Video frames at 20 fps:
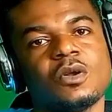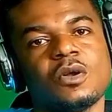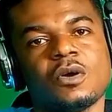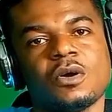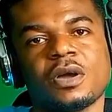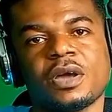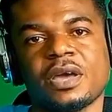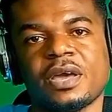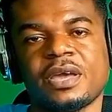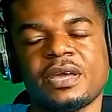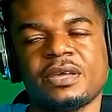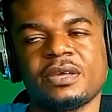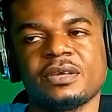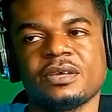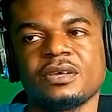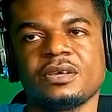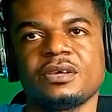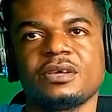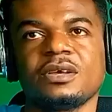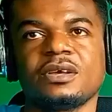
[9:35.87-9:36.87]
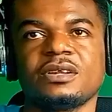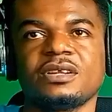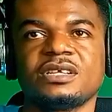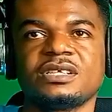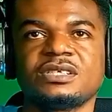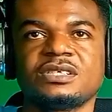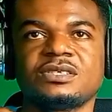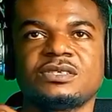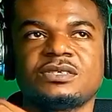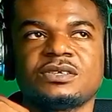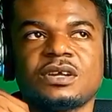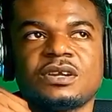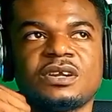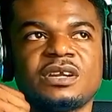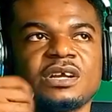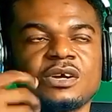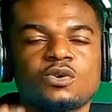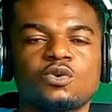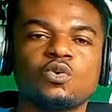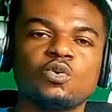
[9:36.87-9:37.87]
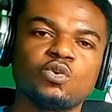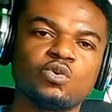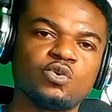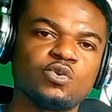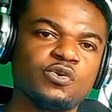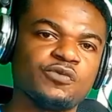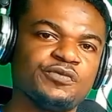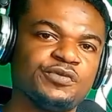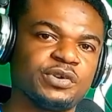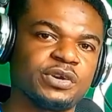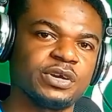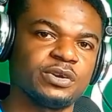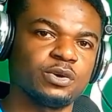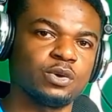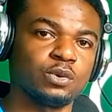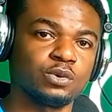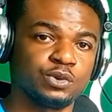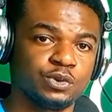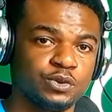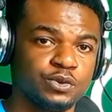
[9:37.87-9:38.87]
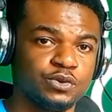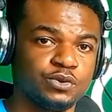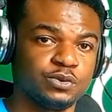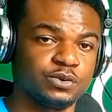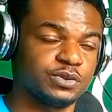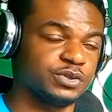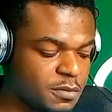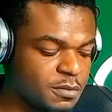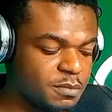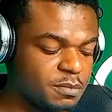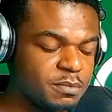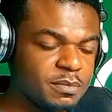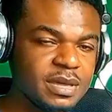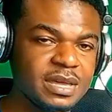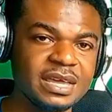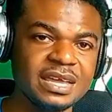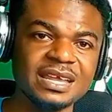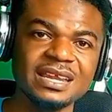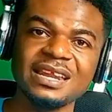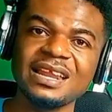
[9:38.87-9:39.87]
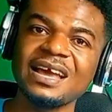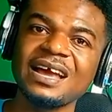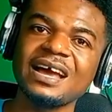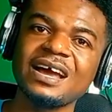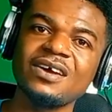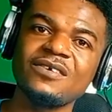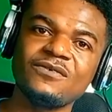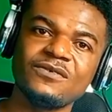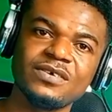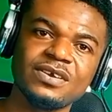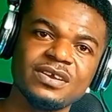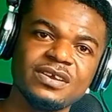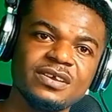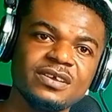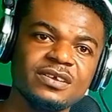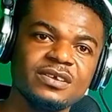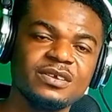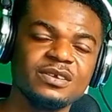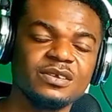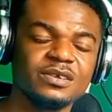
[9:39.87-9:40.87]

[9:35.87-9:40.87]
Okay, this is another cool groove you can also use. Mi la re